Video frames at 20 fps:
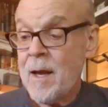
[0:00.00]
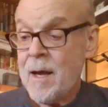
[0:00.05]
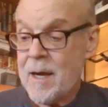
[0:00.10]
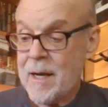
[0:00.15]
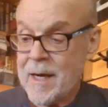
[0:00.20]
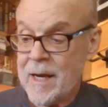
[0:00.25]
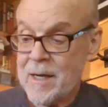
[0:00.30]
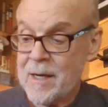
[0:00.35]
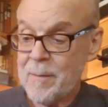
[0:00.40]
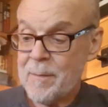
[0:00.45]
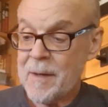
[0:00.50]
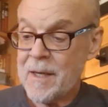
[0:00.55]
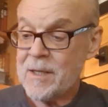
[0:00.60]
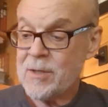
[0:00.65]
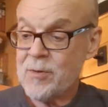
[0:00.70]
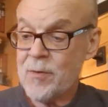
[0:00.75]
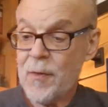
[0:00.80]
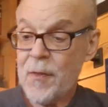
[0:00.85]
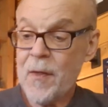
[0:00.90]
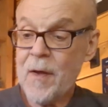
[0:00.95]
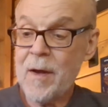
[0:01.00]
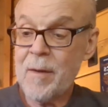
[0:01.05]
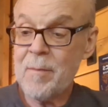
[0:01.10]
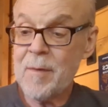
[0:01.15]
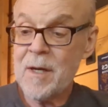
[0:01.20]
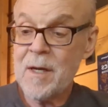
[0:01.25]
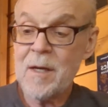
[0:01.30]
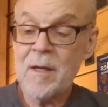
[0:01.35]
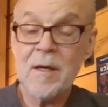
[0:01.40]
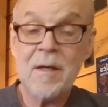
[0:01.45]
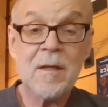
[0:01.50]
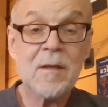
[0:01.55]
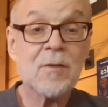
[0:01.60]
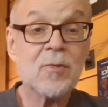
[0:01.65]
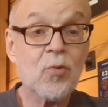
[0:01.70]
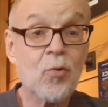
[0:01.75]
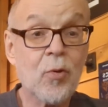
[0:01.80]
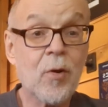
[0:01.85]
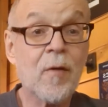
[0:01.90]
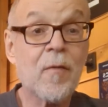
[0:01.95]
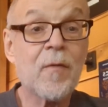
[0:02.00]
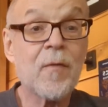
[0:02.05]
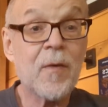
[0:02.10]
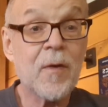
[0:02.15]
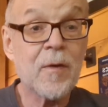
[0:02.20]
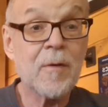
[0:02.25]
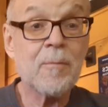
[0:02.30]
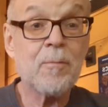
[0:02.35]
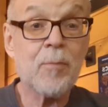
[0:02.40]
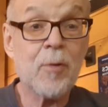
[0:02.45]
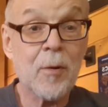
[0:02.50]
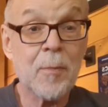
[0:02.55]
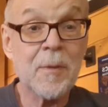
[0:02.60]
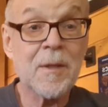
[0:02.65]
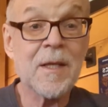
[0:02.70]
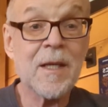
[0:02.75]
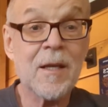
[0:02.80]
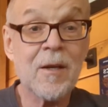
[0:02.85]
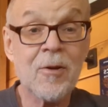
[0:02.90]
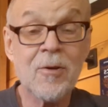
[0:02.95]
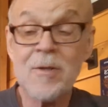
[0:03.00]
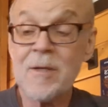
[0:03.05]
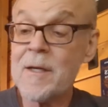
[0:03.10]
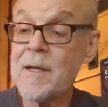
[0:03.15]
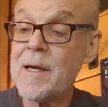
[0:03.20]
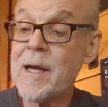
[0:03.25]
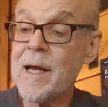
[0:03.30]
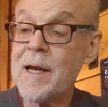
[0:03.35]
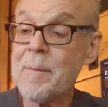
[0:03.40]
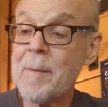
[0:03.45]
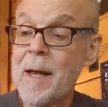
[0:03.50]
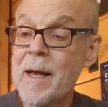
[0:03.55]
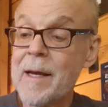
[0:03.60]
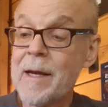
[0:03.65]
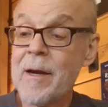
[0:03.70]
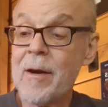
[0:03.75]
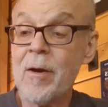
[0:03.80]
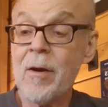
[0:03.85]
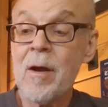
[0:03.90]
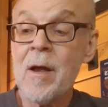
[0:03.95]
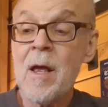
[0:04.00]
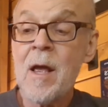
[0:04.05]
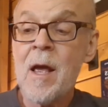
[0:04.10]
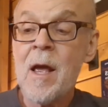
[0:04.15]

Again, you place your thumb sort of perpendicular to the neck back here,